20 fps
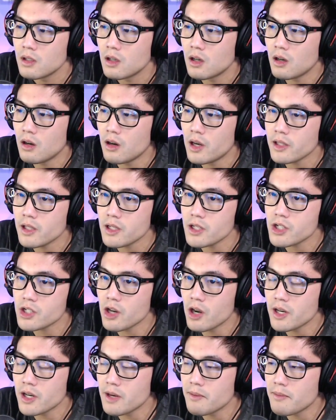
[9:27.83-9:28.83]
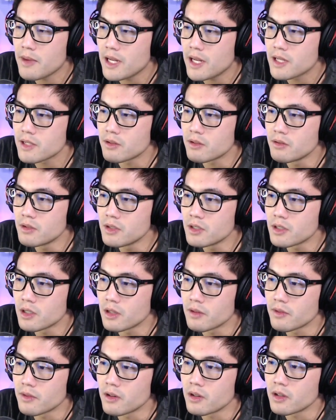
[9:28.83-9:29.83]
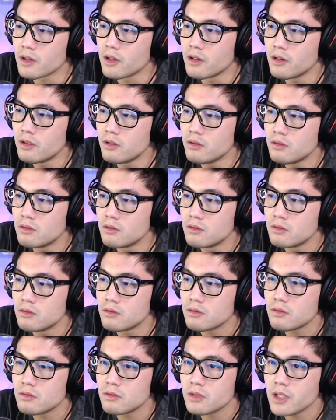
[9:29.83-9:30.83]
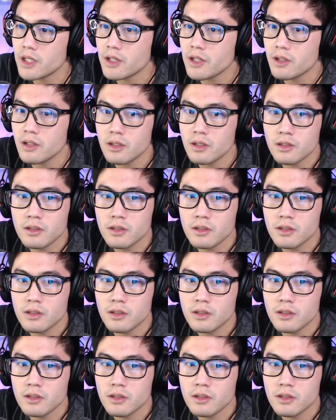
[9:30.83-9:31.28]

Oh, I thought Sean had made his own server. No? Jaeger?